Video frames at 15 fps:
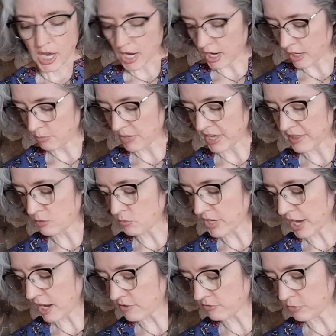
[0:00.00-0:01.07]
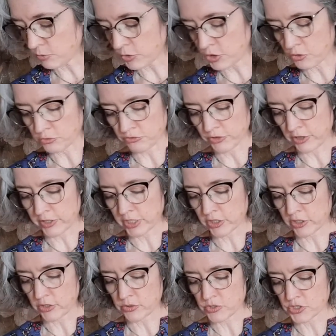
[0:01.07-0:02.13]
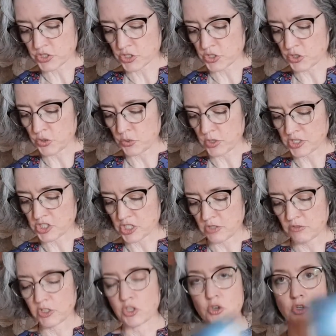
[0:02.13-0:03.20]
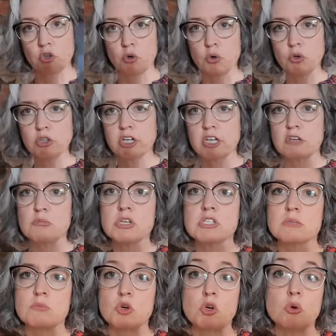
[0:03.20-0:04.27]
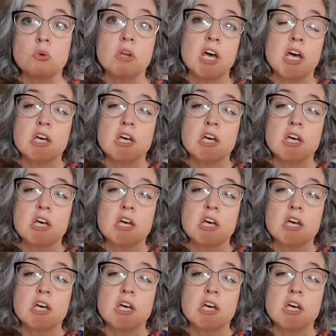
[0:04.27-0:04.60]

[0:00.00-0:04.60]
um, and then we have you're very close to achieving your goal gibbous moon